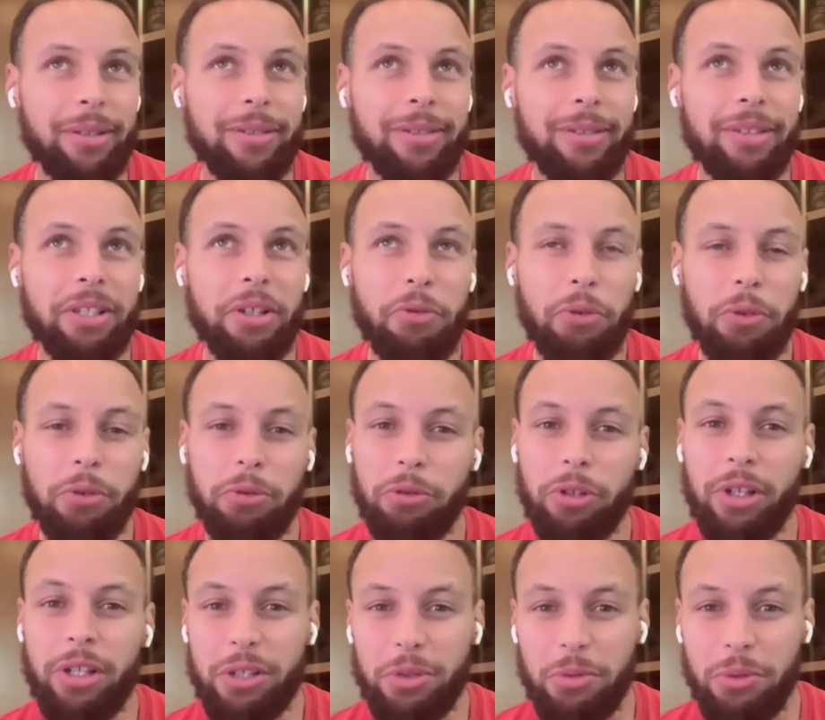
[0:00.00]
a
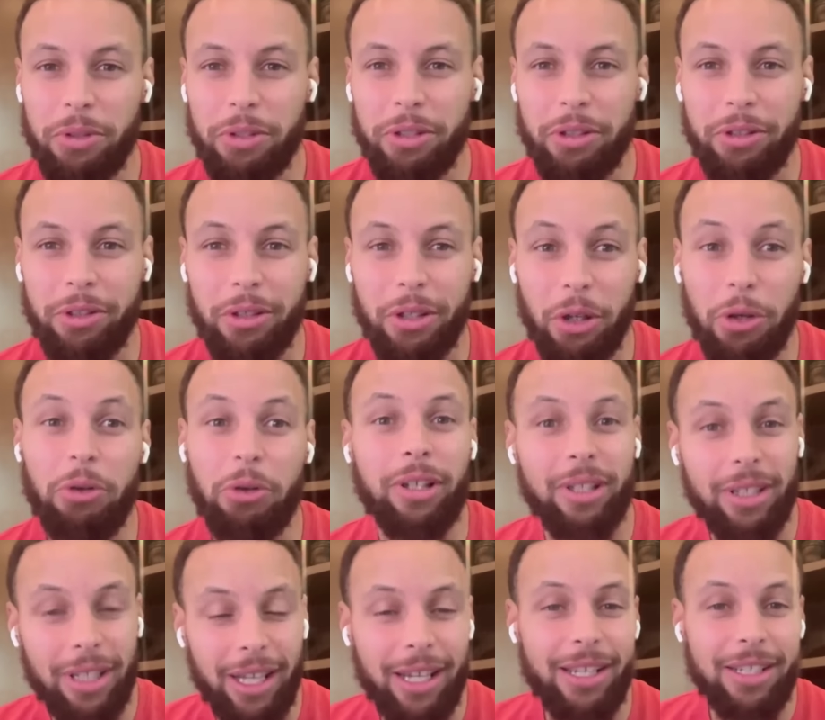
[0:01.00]
different rush when you're
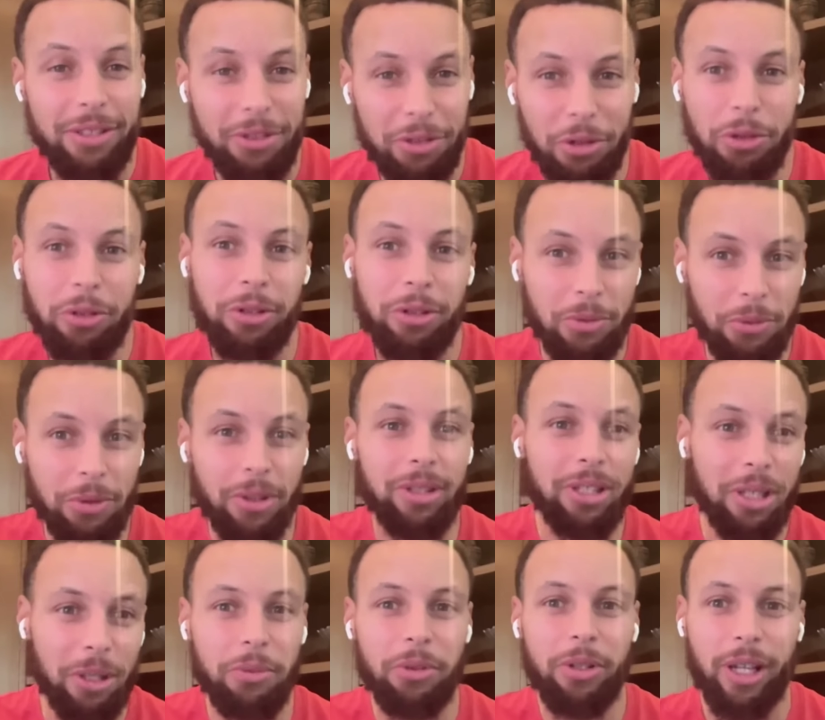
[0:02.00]
going last, knowing
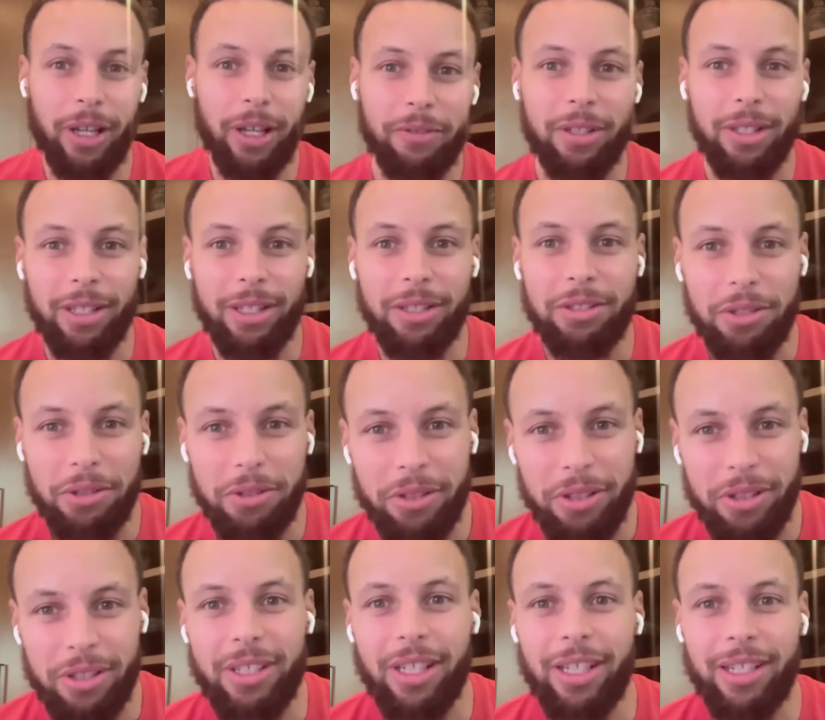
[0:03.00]
what number you have to get
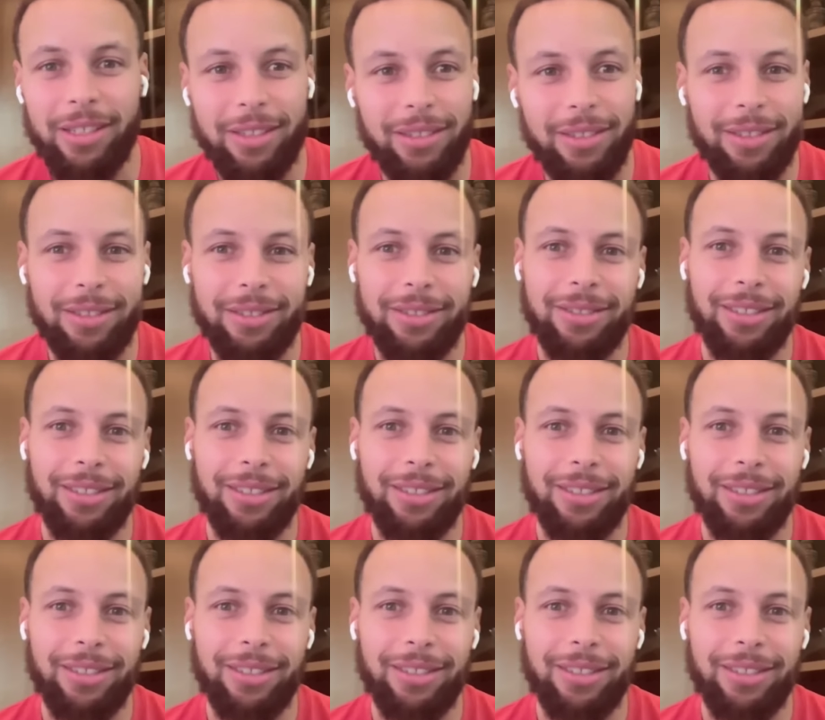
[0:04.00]
to and you're chasing